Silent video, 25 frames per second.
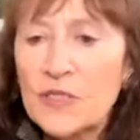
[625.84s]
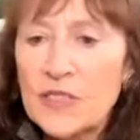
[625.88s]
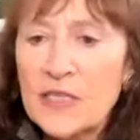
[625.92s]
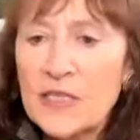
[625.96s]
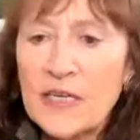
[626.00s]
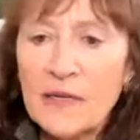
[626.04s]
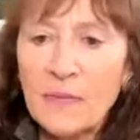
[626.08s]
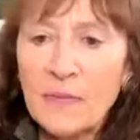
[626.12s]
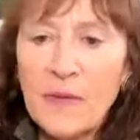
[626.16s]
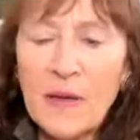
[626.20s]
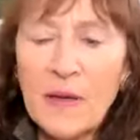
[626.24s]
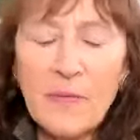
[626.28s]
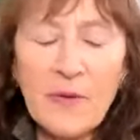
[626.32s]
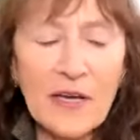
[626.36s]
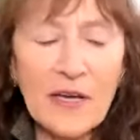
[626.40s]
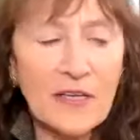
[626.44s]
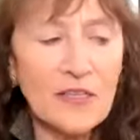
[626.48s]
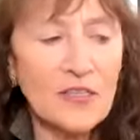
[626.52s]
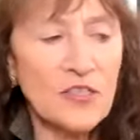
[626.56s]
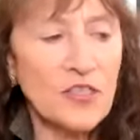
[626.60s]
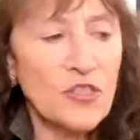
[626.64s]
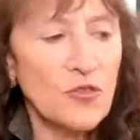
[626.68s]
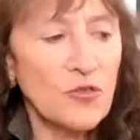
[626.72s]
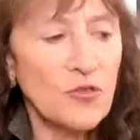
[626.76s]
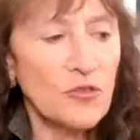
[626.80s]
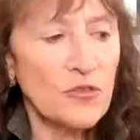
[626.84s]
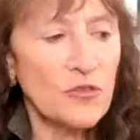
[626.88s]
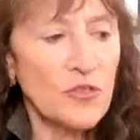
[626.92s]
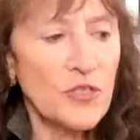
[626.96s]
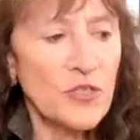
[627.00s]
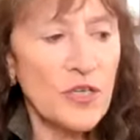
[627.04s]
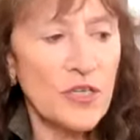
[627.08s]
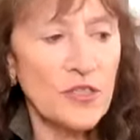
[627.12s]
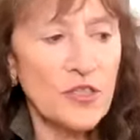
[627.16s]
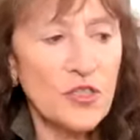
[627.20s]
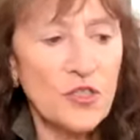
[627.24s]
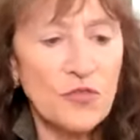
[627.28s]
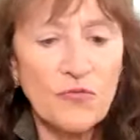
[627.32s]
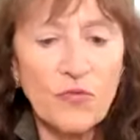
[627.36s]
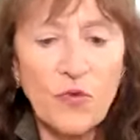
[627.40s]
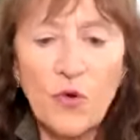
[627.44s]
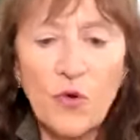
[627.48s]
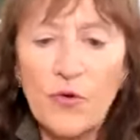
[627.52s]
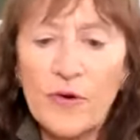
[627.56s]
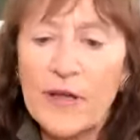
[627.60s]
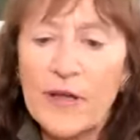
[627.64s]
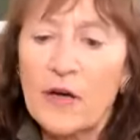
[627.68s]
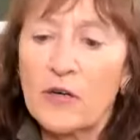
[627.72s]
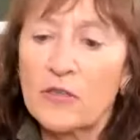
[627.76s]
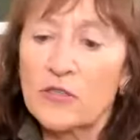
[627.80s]
see, and maybe I can turn to
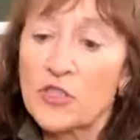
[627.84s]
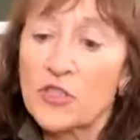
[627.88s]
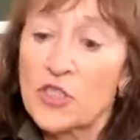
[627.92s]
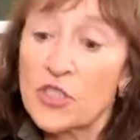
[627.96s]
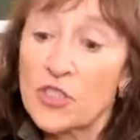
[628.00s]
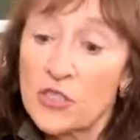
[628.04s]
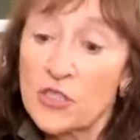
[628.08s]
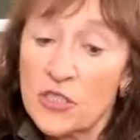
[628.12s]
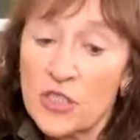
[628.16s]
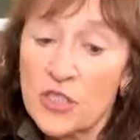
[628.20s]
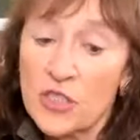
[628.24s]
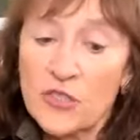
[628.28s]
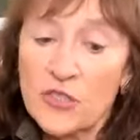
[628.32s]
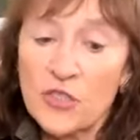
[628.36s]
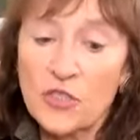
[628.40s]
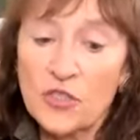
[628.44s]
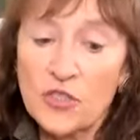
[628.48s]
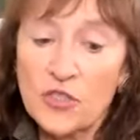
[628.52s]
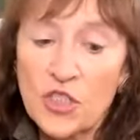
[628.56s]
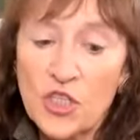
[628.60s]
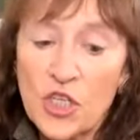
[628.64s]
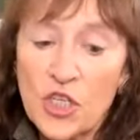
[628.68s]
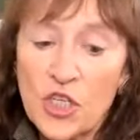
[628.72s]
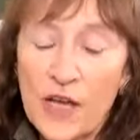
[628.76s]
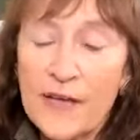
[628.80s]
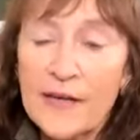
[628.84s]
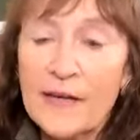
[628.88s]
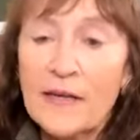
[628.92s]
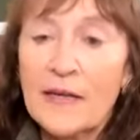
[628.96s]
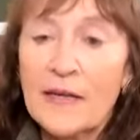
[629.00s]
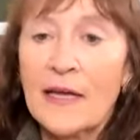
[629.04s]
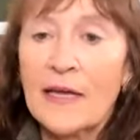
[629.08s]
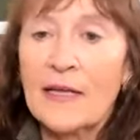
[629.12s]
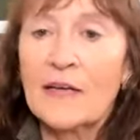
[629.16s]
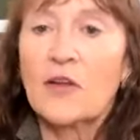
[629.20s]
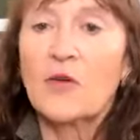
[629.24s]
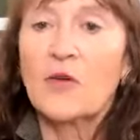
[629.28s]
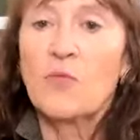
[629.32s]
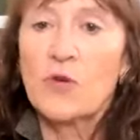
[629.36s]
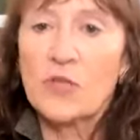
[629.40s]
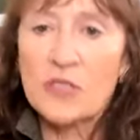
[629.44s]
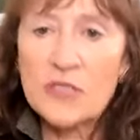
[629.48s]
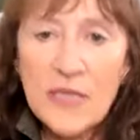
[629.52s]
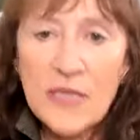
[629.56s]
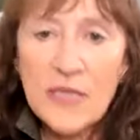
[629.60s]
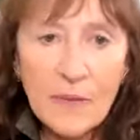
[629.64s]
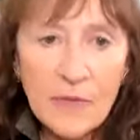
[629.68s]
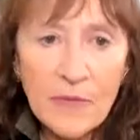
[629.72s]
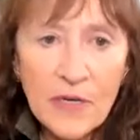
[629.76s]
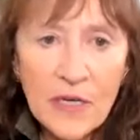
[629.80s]
Rory on just on China and on
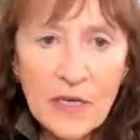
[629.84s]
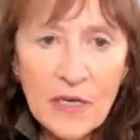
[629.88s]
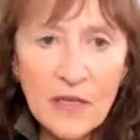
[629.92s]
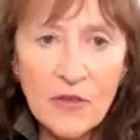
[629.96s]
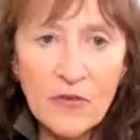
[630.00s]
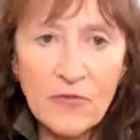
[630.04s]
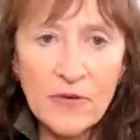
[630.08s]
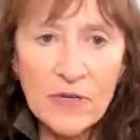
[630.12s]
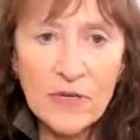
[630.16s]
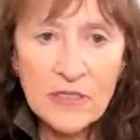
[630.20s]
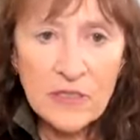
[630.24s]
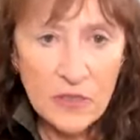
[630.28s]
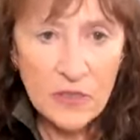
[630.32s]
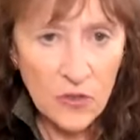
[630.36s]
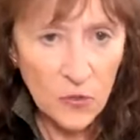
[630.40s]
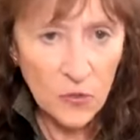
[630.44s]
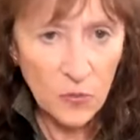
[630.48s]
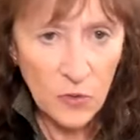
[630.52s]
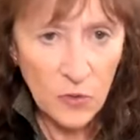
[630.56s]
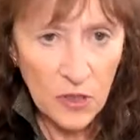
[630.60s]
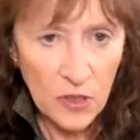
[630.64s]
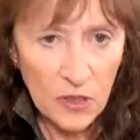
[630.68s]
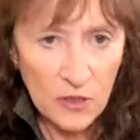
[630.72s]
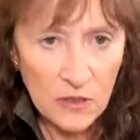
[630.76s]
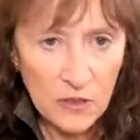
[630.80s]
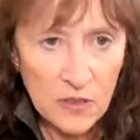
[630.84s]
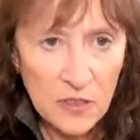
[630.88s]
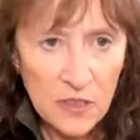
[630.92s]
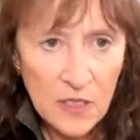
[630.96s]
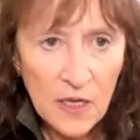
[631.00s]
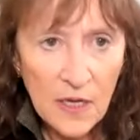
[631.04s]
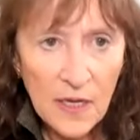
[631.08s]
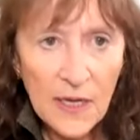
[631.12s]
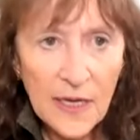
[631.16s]
what's happening in the rest of the world.